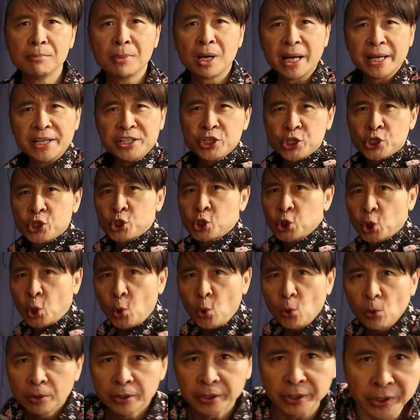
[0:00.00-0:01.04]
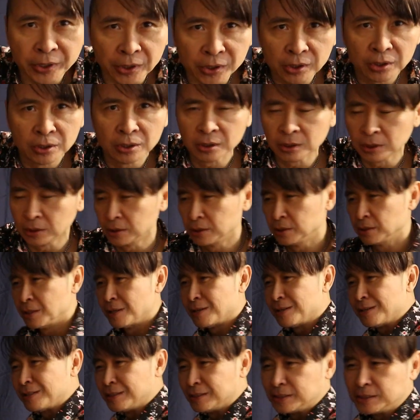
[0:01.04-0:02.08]
my shoulder
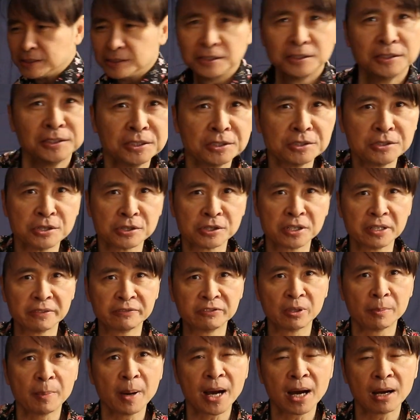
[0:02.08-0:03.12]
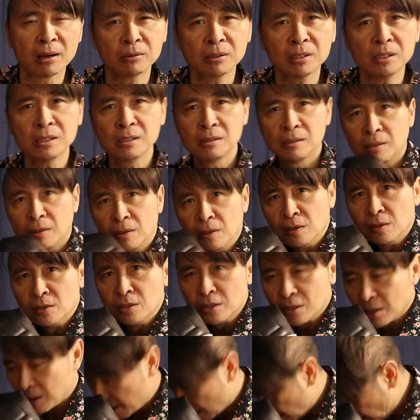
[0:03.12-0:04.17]
to give the power.
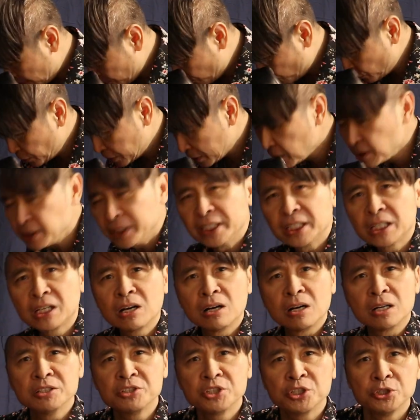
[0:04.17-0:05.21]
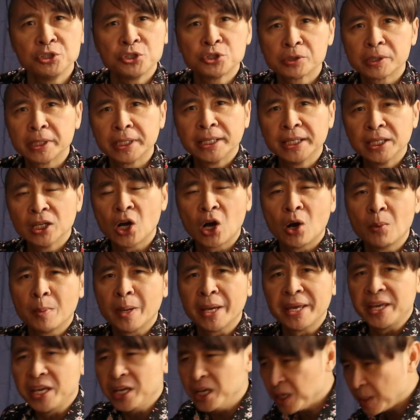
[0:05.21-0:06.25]
I'm really concentrating on
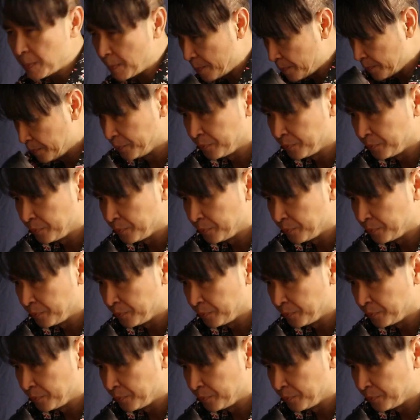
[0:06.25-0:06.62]
my hip